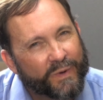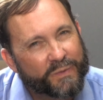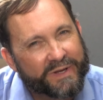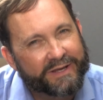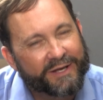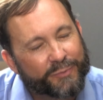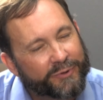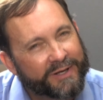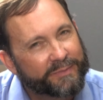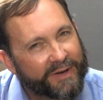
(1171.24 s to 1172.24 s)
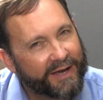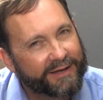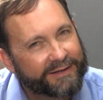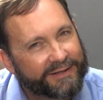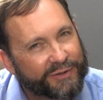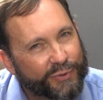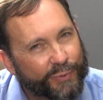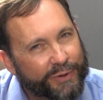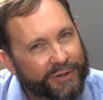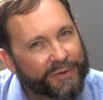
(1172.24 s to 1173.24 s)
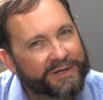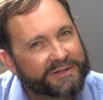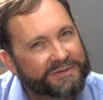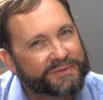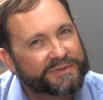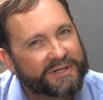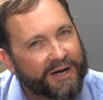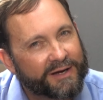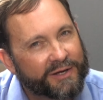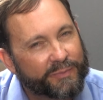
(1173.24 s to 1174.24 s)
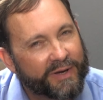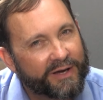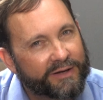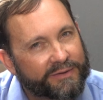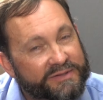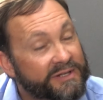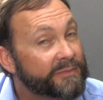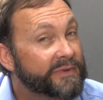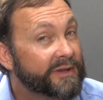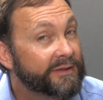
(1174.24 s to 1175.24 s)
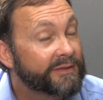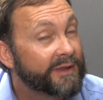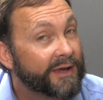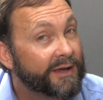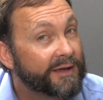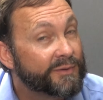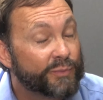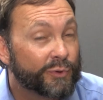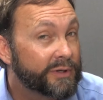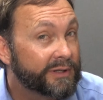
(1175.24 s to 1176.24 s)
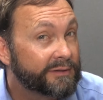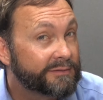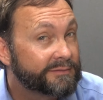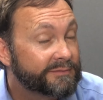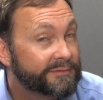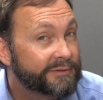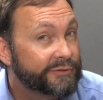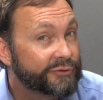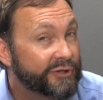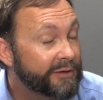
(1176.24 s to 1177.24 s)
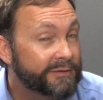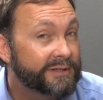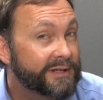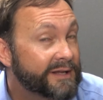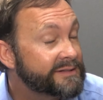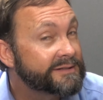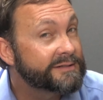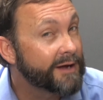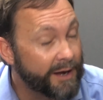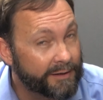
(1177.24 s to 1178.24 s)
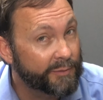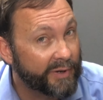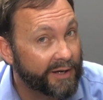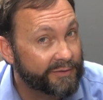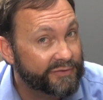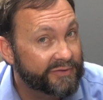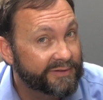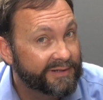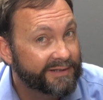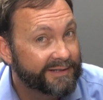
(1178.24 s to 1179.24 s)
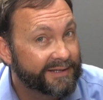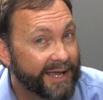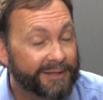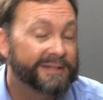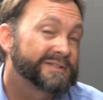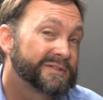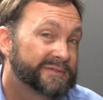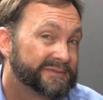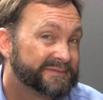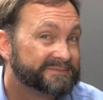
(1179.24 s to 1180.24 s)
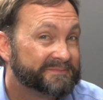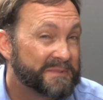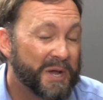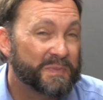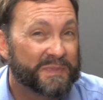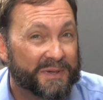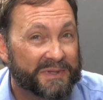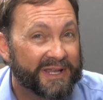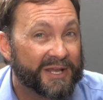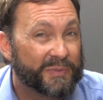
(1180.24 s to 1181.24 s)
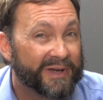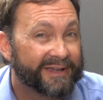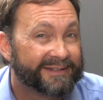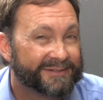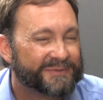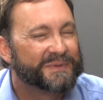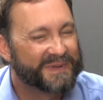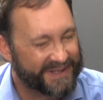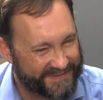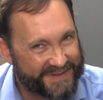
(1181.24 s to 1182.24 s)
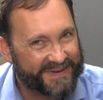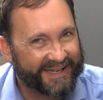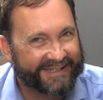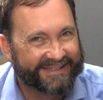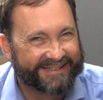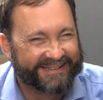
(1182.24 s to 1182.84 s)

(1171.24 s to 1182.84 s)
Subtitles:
When we come right back, we're going to talk about something that Morgan generally doesn't talk about, at least not in public anyway. I'm going to get right back.